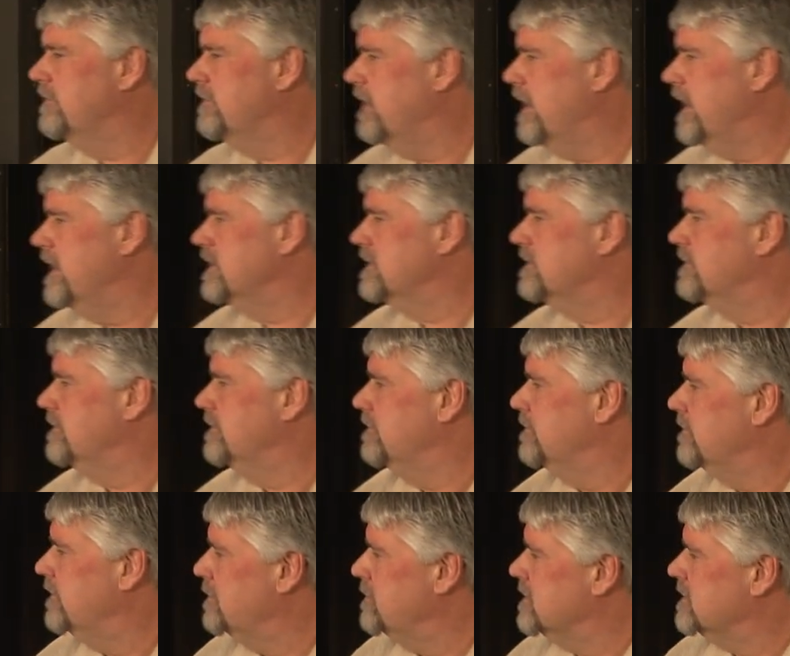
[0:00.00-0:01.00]
device
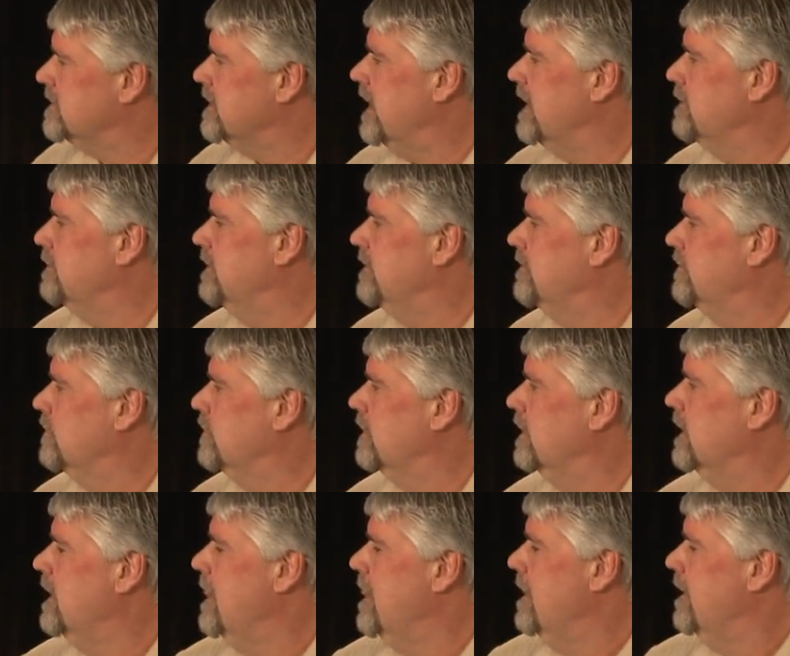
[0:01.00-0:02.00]
from the slide
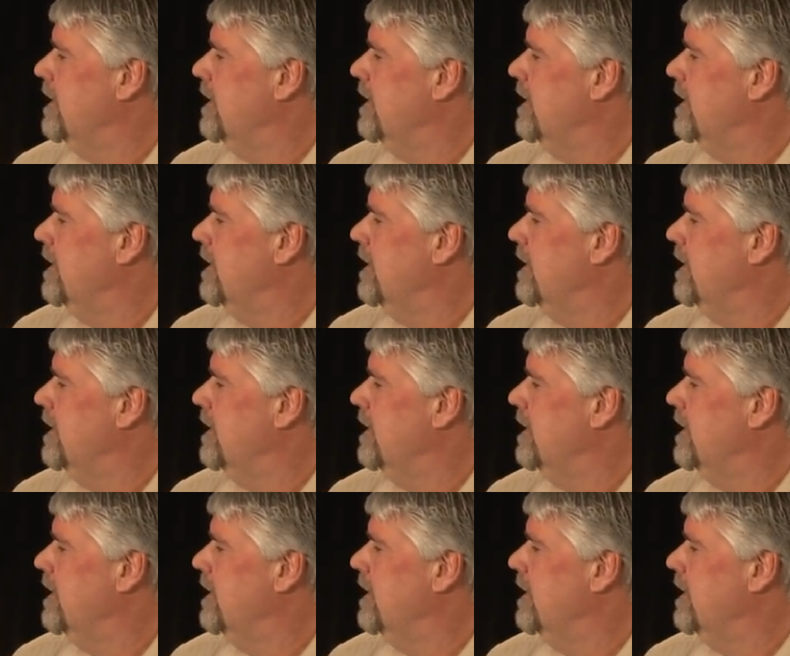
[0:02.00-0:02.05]
before,